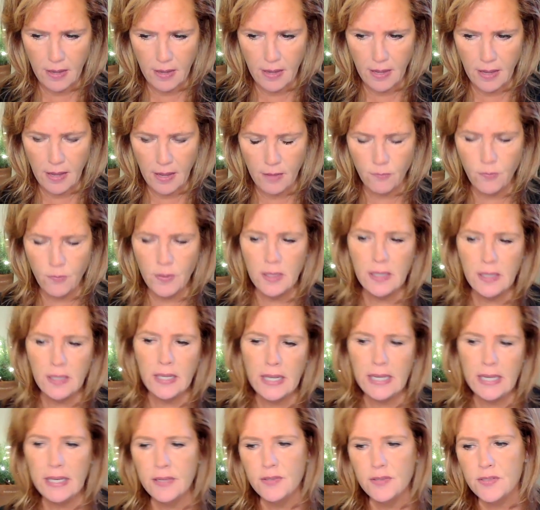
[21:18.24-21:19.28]
it
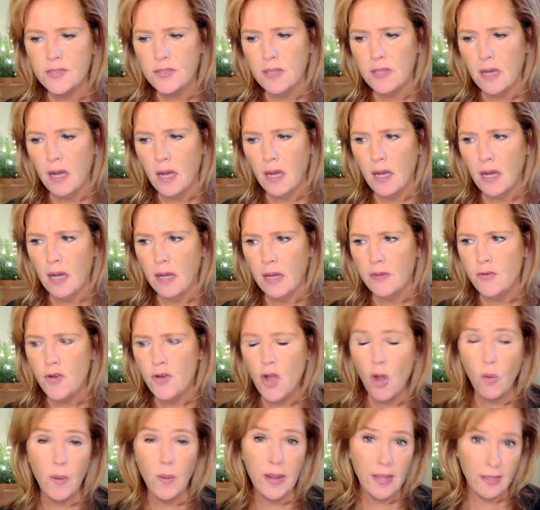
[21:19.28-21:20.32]
really is
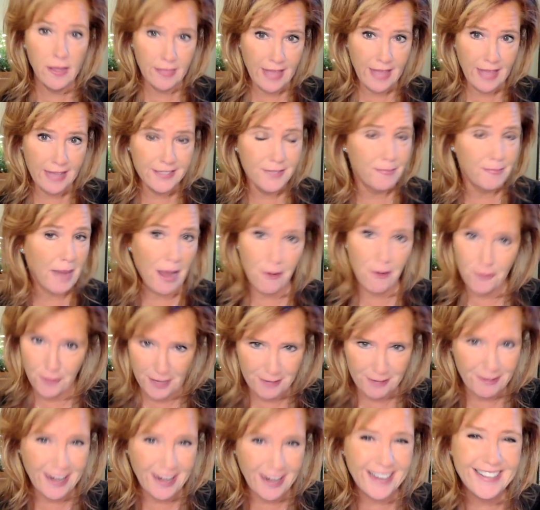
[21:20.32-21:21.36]
knowing that's a
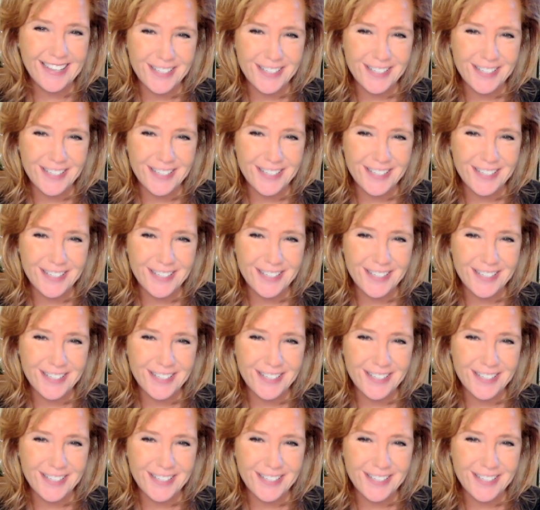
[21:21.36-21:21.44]
boundary, right?